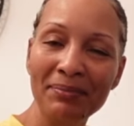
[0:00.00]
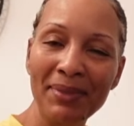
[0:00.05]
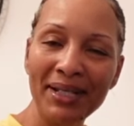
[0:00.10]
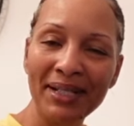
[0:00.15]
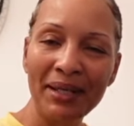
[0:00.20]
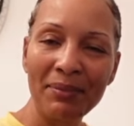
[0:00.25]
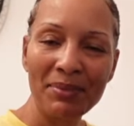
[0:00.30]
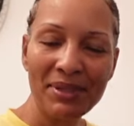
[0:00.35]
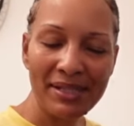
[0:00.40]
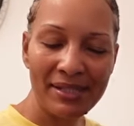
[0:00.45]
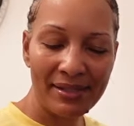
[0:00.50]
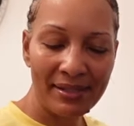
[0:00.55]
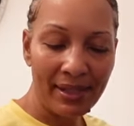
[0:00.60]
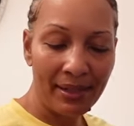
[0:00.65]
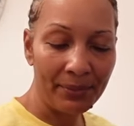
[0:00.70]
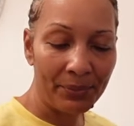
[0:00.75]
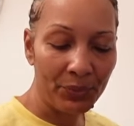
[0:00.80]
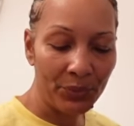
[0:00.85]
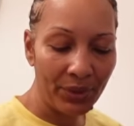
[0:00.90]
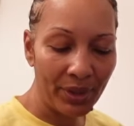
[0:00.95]
My name is
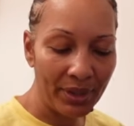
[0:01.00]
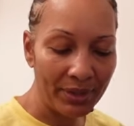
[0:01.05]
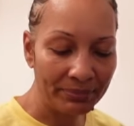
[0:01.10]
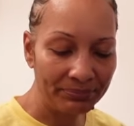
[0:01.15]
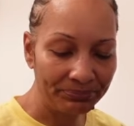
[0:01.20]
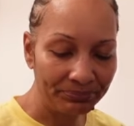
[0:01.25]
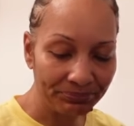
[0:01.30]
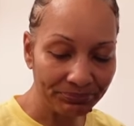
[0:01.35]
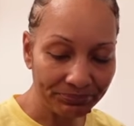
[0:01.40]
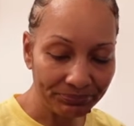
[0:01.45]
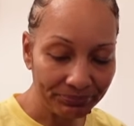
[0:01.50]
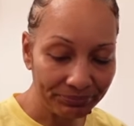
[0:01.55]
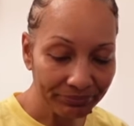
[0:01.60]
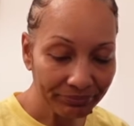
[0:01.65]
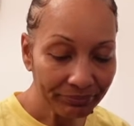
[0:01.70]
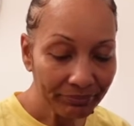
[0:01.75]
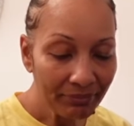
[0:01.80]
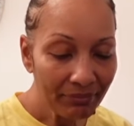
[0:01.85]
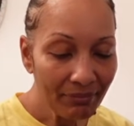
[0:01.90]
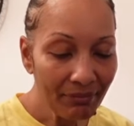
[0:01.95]
Deborah.
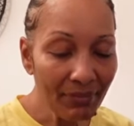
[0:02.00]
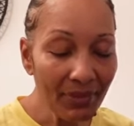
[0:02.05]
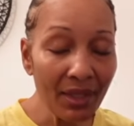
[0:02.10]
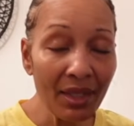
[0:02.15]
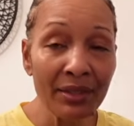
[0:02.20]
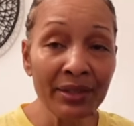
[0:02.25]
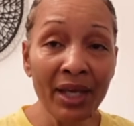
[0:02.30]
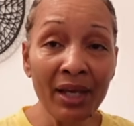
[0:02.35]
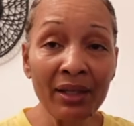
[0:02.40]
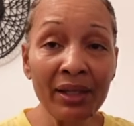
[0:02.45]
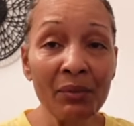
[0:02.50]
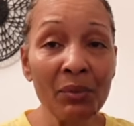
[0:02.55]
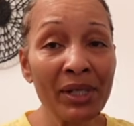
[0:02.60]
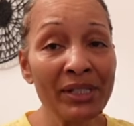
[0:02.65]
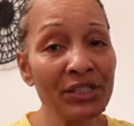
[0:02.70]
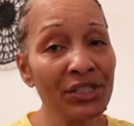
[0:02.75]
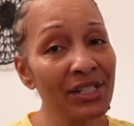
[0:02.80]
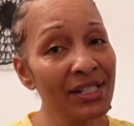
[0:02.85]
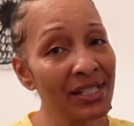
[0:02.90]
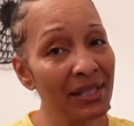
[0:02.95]
Y'all are
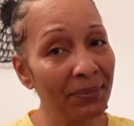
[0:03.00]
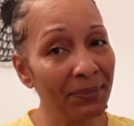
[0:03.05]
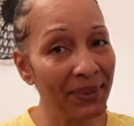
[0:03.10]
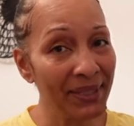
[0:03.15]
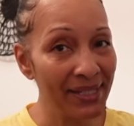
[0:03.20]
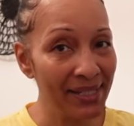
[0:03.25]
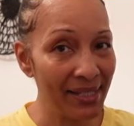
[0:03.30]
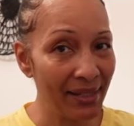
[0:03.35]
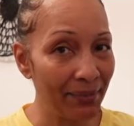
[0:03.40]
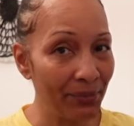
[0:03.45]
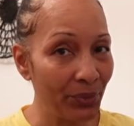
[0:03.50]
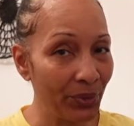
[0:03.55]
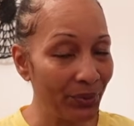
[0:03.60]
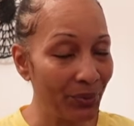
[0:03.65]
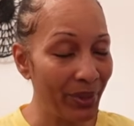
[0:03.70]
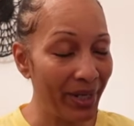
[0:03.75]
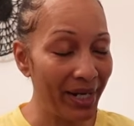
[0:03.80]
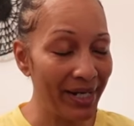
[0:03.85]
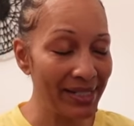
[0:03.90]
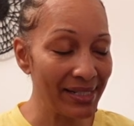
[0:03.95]
watching Simply Deborah,
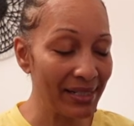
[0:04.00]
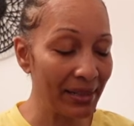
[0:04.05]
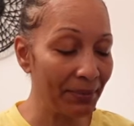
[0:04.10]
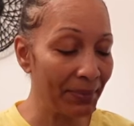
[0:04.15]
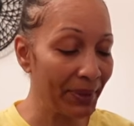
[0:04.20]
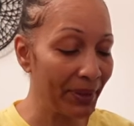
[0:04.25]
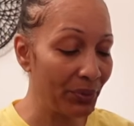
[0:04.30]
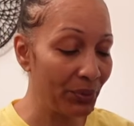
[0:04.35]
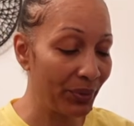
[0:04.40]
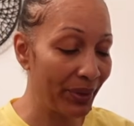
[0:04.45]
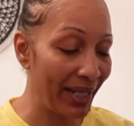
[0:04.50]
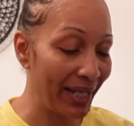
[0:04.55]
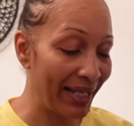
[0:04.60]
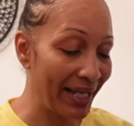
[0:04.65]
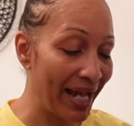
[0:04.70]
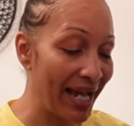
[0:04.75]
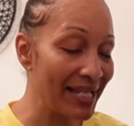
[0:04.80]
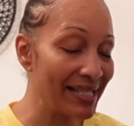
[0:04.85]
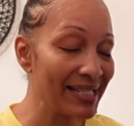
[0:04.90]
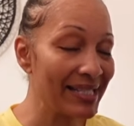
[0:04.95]
where I simply
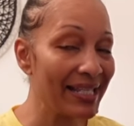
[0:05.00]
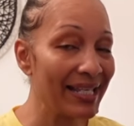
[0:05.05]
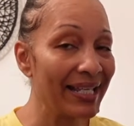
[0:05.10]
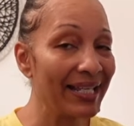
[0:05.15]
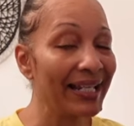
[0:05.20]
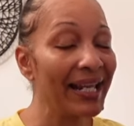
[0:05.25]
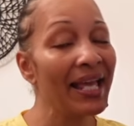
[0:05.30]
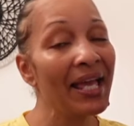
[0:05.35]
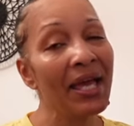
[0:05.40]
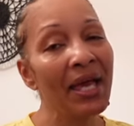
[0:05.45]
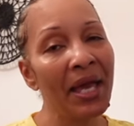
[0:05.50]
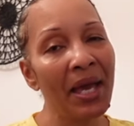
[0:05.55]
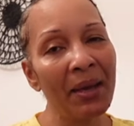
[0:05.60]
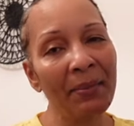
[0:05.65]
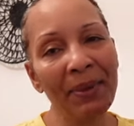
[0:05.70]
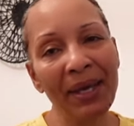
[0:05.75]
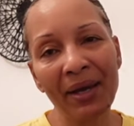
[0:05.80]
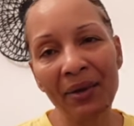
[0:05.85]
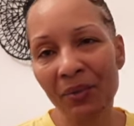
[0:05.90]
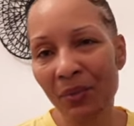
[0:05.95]
create content
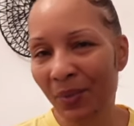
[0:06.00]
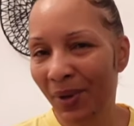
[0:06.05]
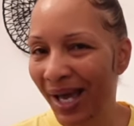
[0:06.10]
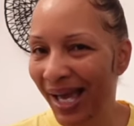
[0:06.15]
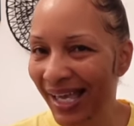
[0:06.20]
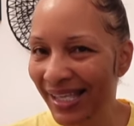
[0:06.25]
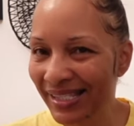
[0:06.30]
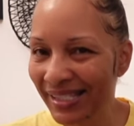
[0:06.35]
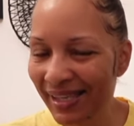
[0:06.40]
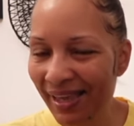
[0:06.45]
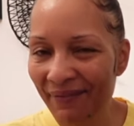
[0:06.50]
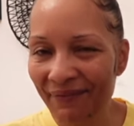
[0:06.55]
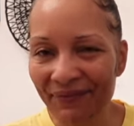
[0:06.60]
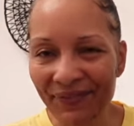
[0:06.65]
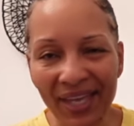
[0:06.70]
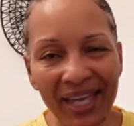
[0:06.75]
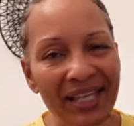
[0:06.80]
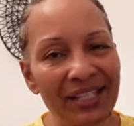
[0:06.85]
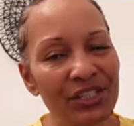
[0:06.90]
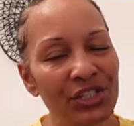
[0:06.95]
about what?
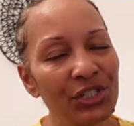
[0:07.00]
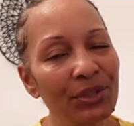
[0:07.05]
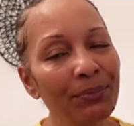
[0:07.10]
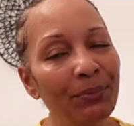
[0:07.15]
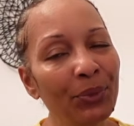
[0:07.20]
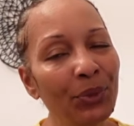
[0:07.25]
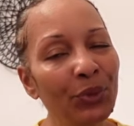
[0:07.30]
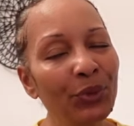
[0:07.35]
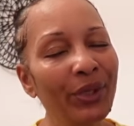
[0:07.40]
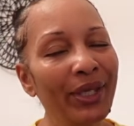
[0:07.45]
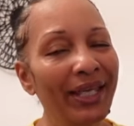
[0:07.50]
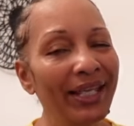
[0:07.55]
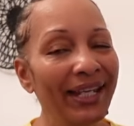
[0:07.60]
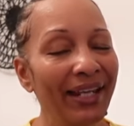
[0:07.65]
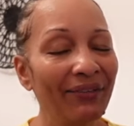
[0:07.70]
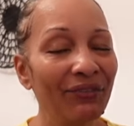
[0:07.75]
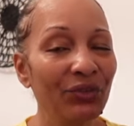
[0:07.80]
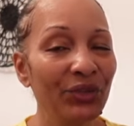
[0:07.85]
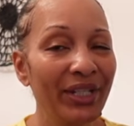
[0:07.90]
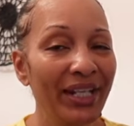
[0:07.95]
Fashion, beauty, and
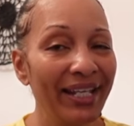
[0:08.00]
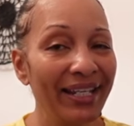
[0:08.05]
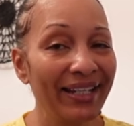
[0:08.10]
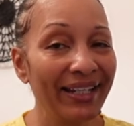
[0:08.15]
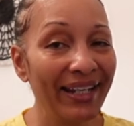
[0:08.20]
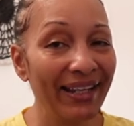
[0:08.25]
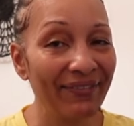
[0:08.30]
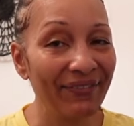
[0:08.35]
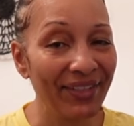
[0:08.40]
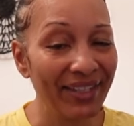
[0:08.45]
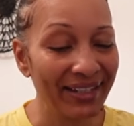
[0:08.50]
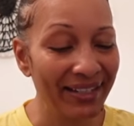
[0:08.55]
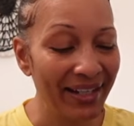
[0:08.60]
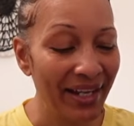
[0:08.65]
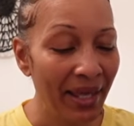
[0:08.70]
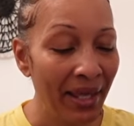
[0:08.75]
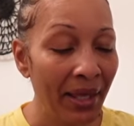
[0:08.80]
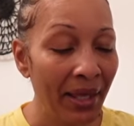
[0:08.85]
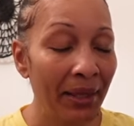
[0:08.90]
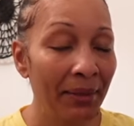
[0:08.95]
everyday living.
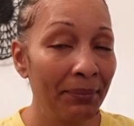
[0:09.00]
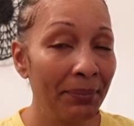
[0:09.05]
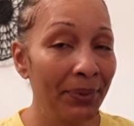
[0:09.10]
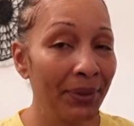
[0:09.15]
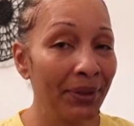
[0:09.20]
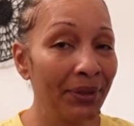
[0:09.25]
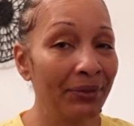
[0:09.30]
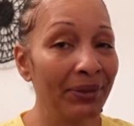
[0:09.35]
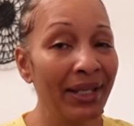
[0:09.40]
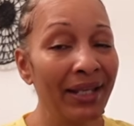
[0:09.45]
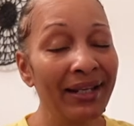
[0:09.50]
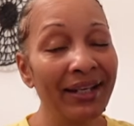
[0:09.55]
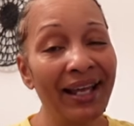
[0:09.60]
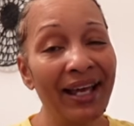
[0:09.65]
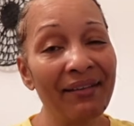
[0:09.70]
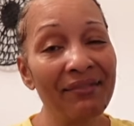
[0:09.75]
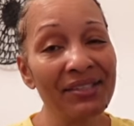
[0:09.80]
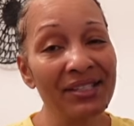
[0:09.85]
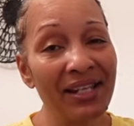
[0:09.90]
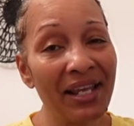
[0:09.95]
Beauty,
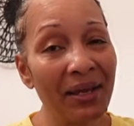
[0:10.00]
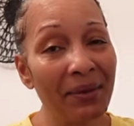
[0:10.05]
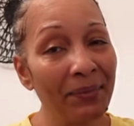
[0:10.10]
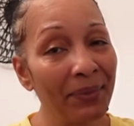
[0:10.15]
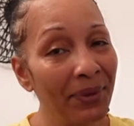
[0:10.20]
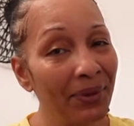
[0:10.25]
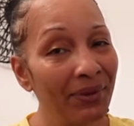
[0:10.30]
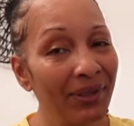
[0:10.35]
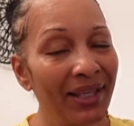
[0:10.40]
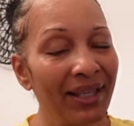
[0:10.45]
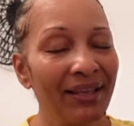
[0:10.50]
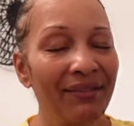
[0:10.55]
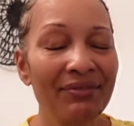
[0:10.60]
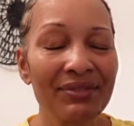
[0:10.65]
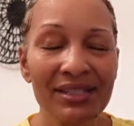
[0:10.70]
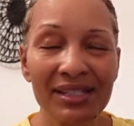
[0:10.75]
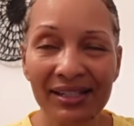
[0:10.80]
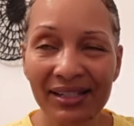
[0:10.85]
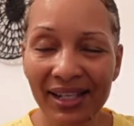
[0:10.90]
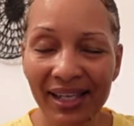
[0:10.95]
lifestyle, beauty.
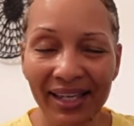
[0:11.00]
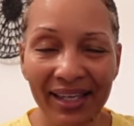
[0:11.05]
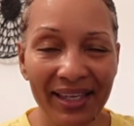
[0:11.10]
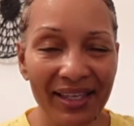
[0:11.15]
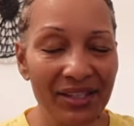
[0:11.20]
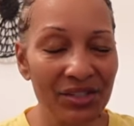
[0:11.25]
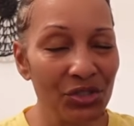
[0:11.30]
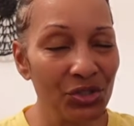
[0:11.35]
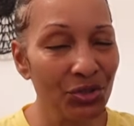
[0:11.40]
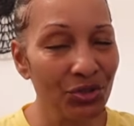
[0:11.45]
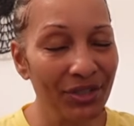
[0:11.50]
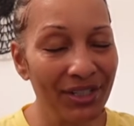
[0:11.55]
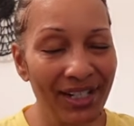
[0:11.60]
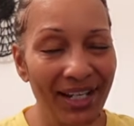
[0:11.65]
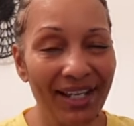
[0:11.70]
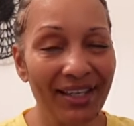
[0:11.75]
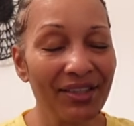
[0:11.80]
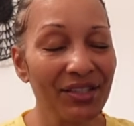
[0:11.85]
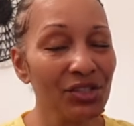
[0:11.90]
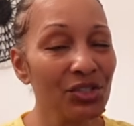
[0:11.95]
If today is your
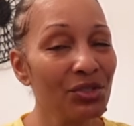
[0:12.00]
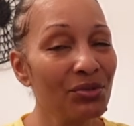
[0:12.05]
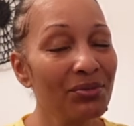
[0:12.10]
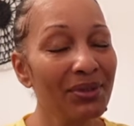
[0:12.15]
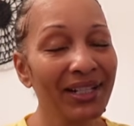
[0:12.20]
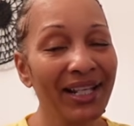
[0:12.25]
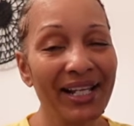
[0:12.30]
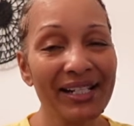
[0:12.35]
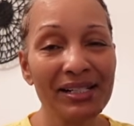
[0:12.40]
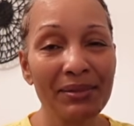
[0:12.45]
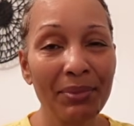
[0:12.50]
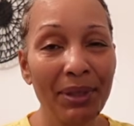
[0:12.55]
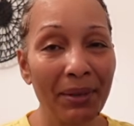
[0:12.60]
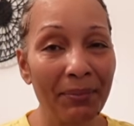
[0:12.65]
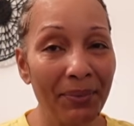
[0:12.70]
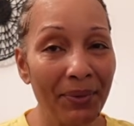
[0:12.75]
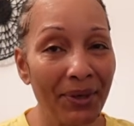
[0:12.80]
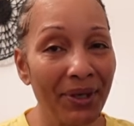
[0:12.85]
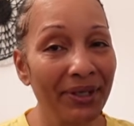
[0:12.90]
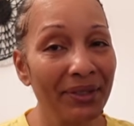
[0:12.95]
day that you would like to be
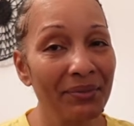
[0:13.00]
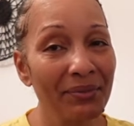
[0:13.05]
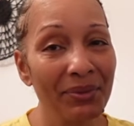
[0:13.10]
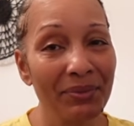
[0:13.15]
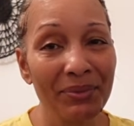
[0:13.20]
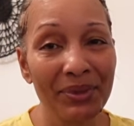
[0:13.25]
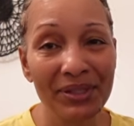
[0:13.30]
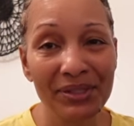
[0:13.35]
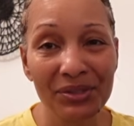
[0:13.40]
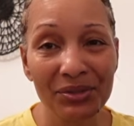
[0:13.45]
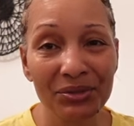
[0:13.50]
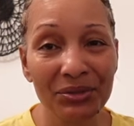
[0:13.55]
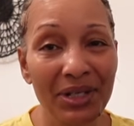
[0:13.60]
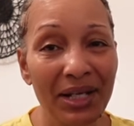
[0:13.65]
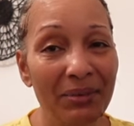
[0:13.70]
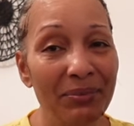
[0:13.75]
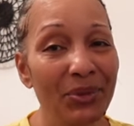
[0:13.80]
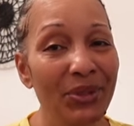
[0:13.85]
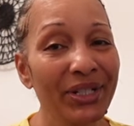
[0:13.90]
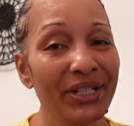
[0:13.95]
a part of what we do,
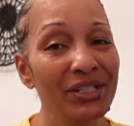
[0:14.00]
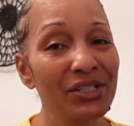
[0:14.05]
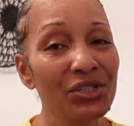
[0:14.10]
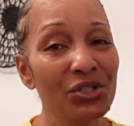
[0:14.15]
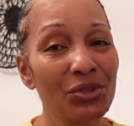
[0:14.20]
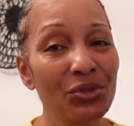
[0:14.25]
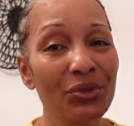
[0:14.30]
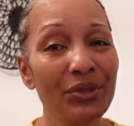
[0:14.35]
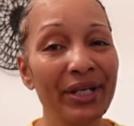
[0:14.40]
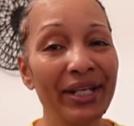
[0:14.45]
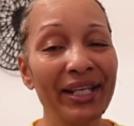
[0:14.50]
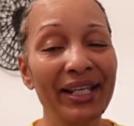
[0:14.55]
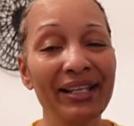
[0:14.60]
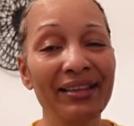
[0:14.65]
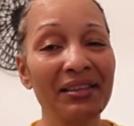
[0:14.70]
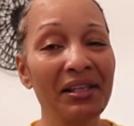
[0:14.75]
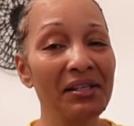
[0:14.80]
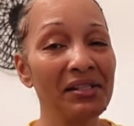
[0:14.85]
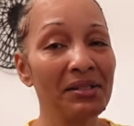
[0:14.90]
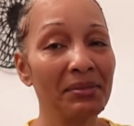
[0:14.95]
come on and join.
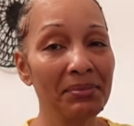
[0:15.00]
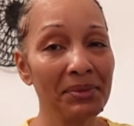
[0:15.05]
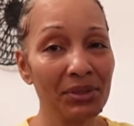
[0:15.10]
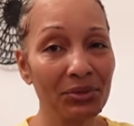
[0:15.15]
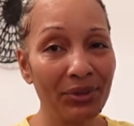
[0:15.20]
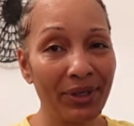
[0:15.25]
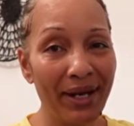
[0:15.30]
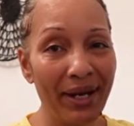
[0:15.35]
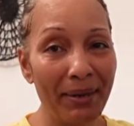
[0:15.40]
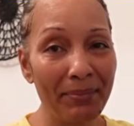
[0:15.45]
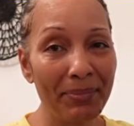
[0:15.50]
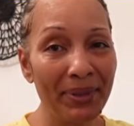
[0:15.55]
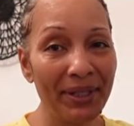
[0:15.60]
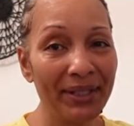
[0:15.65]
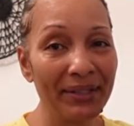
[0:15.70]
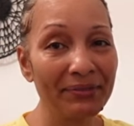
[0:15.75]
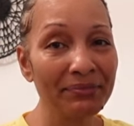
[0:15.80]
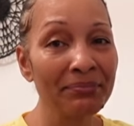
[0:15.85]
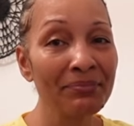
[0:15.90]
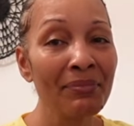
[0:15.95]
Hit that subscribe
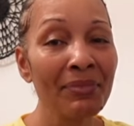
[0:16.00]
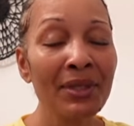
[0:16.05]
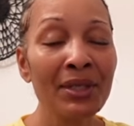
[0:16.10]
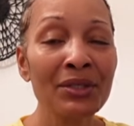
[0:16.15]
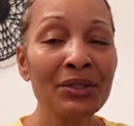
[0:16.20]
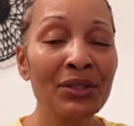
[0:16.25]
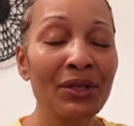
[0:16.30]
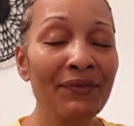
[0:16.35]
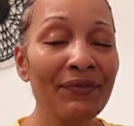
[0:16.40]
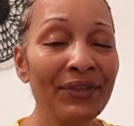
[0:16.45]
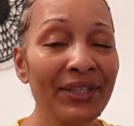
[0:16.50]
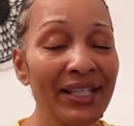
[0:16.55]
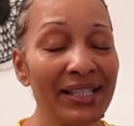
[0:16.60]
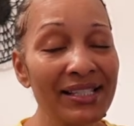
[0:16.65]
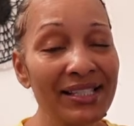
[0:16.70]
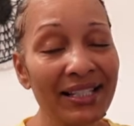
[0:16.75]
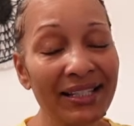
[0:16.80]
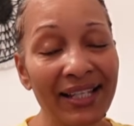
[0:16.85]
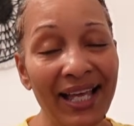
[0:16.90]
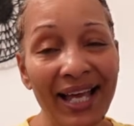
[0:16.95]
button. Don't
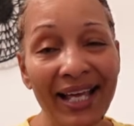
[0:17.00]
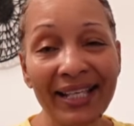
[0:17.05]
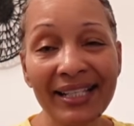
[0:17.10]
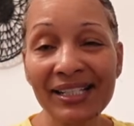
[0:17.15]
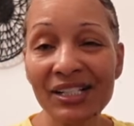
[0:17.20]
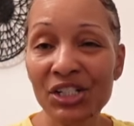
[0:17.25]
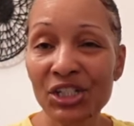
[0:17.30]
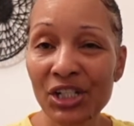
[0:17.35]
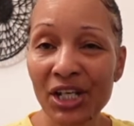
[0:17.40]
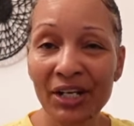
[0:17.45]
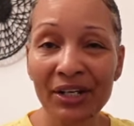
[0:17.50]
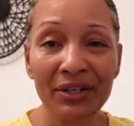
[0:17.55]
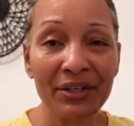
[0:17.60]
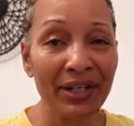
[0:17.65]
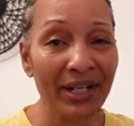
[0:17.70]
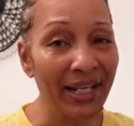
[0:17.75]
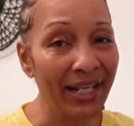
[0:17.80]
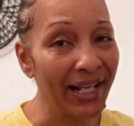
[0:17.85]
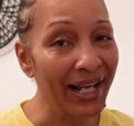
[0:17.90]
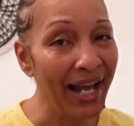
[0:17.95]
forget to like,
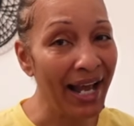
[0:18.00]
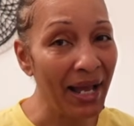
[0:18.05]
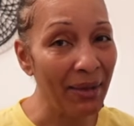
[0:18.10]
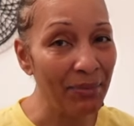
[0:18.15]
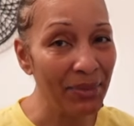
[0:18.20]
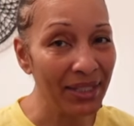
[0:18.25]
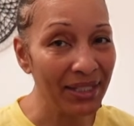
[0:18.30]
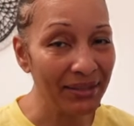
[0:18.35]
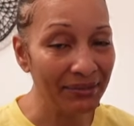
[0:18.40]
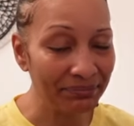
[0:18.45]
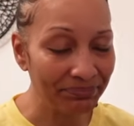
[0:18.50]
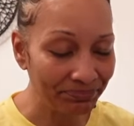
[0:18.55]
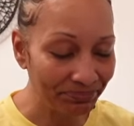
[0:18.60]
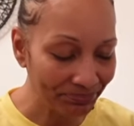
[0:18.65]
share, and comment.